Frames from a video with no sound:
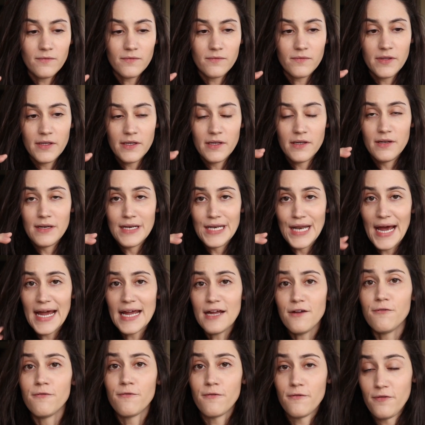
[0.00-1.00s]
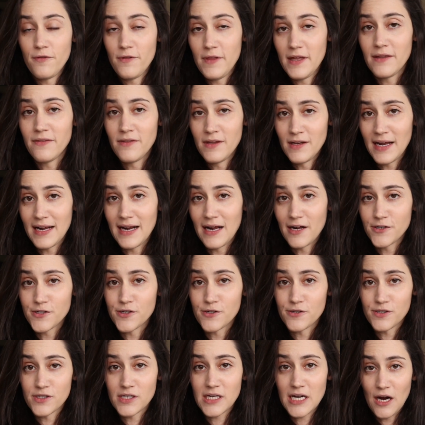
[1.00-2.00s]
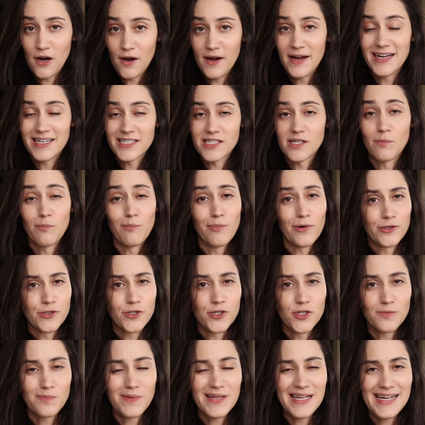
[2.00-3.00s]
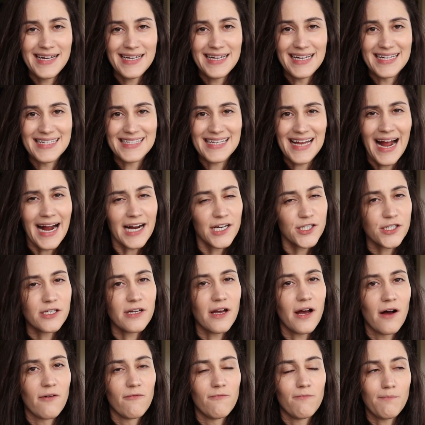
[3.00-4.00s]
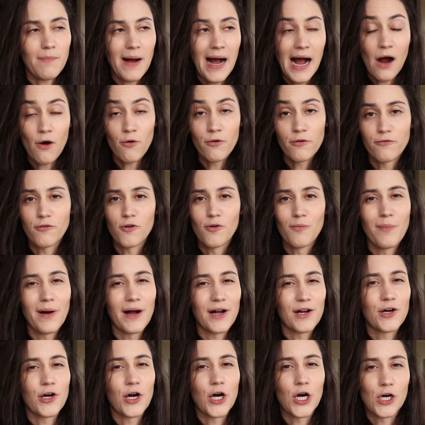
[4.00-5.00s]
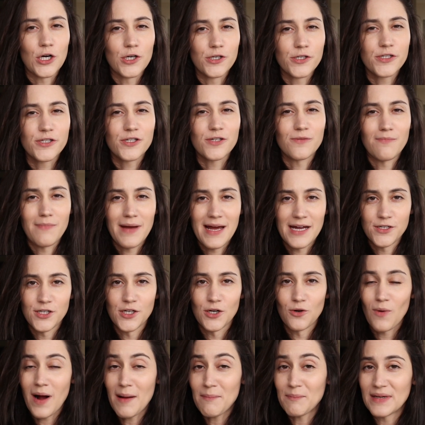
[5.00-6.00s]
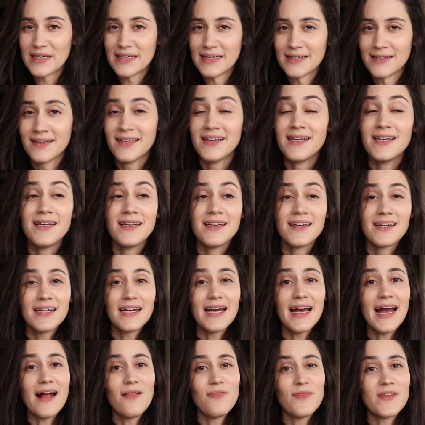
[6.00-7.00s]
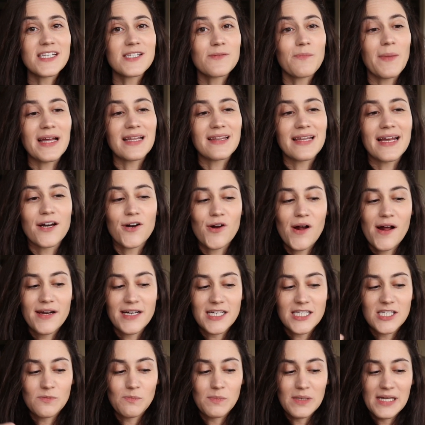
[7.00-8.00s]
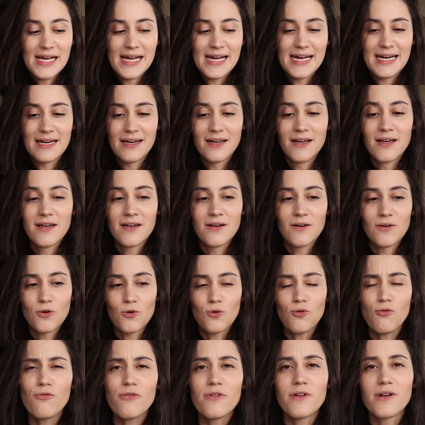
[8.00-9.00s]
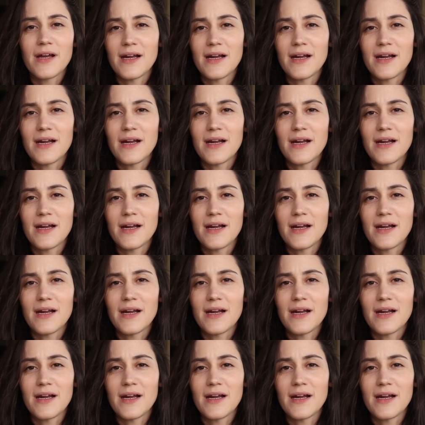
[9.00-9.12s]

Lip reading: knife that the Night Hunter is carrying. It's a butcher's blade, and it's actually a powerful but cursed magic weapon. And this might later on explain who the